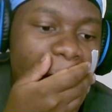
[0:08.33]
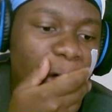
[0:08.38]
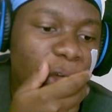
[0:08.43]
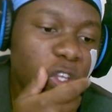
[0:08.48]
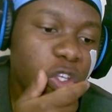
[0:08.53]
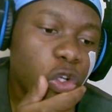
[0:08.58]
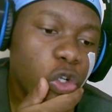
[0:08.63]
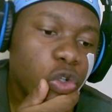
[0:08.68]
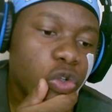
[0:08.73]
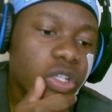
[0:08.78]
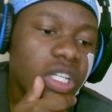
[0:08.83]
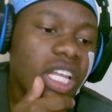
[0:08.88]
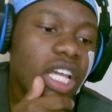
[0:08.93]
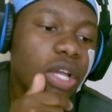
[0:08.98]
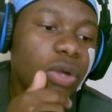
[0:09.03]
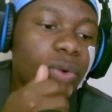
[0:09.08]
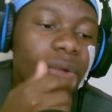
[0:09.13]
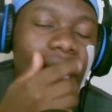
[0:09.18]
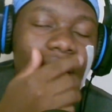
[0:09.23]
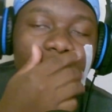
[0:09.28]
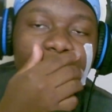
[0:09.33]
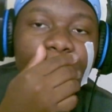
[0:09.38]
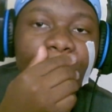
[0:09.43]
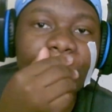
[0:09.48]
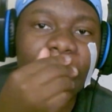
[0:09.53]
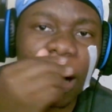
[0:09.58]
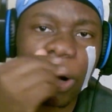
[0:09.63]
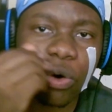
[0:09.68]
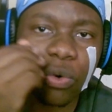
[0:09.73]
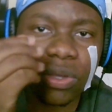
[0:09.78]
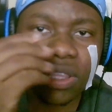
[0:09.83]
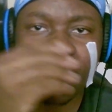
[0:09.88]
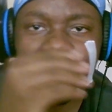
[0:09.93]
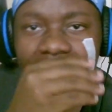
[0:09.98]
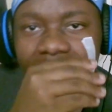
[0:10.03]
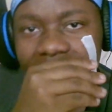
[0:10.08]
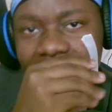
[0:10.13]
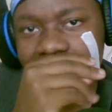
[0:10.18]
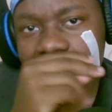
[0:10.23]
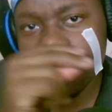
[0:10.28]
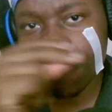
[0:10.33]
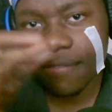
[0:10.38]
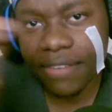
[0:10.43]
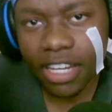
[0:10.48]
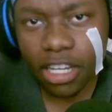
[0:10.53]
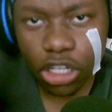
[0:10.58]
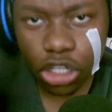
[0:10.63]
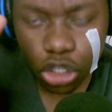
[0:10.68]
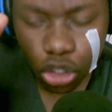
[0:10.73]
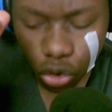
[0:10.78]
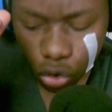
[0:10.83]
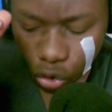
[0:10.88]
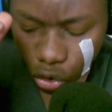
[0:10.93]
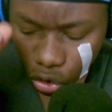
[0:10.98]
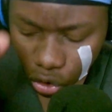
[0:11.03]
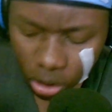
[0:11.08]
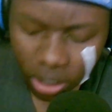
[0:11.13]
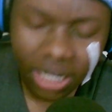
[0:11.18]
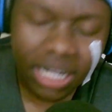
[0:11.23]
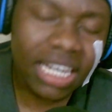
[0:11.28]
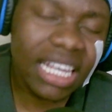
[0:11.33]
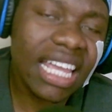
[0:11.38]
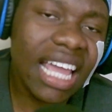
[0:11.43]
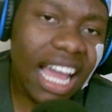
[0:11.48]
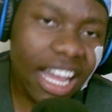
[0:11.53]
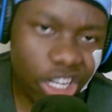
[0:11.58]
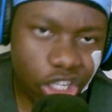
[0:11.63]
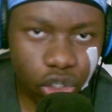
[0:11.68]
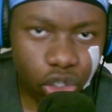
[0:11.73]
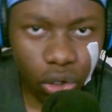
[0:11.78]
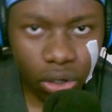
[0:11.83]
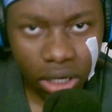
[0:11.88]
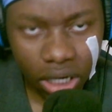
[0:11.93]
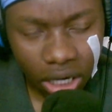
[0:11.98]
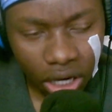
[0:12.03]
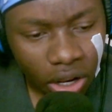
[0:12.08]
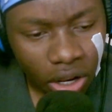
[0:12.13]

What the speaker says: So today we are back with another video or reaction